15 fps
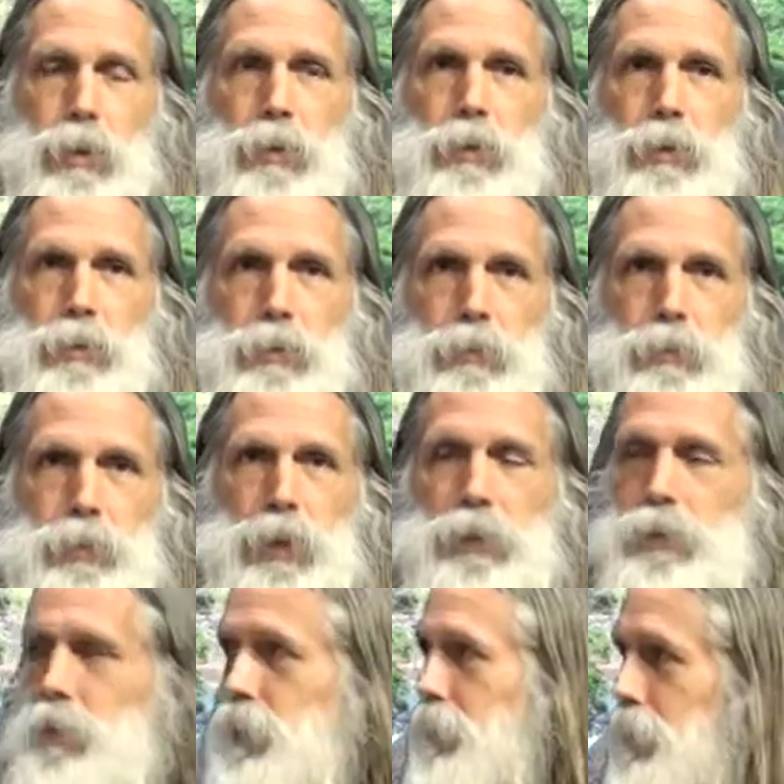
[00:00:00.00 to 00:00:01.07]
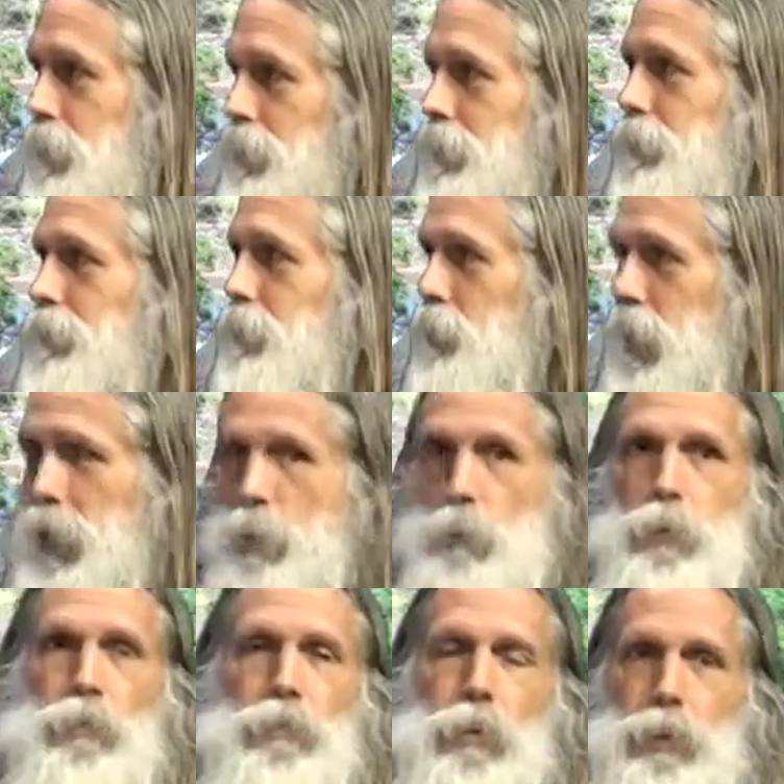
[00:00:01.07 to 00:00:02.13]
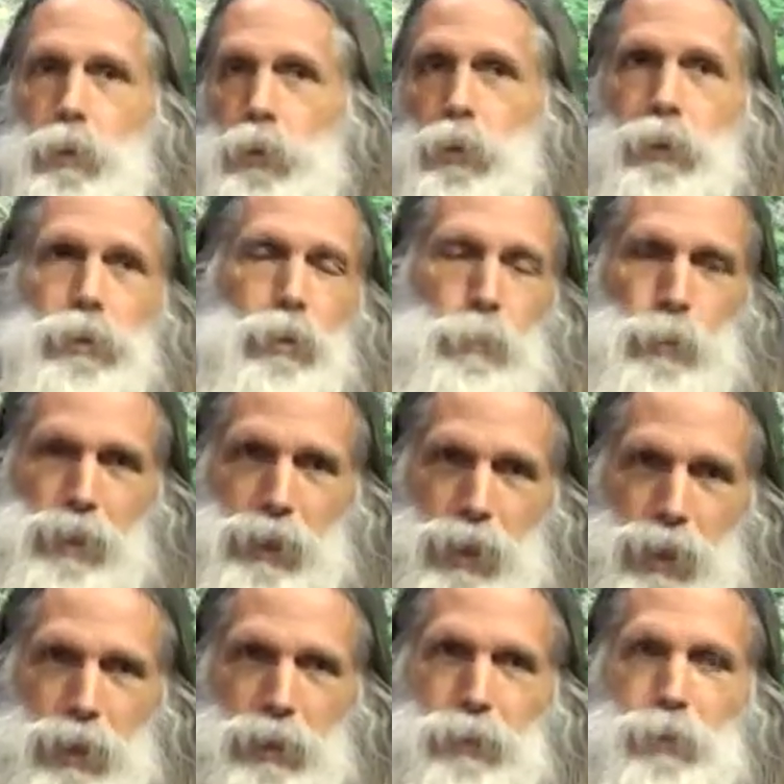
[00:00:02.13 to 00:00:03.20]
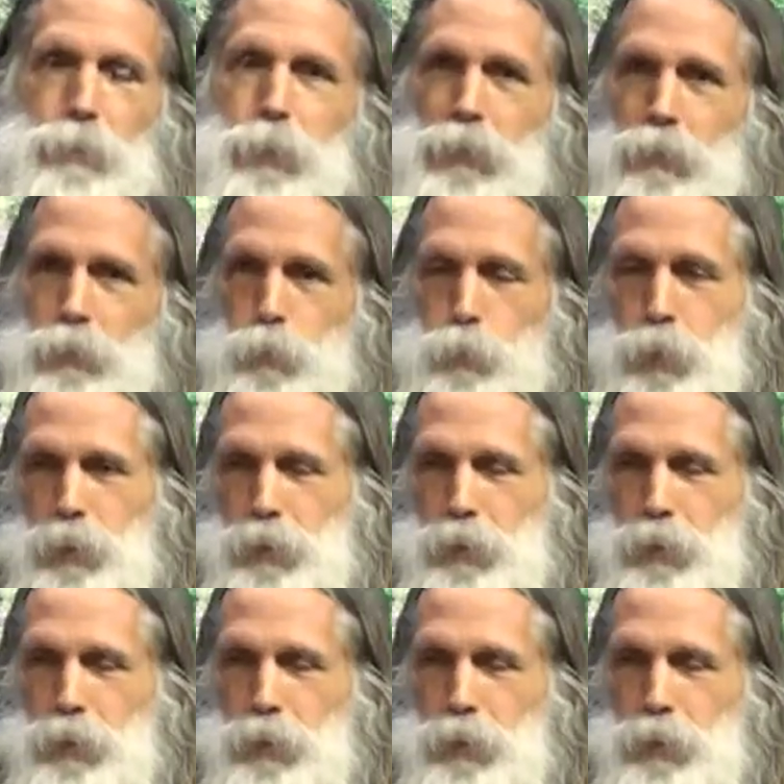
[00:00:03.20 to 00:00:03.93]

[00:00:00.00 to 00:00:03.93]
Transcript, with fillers: uh, changes the, the shape, the function, the pH, it becomes more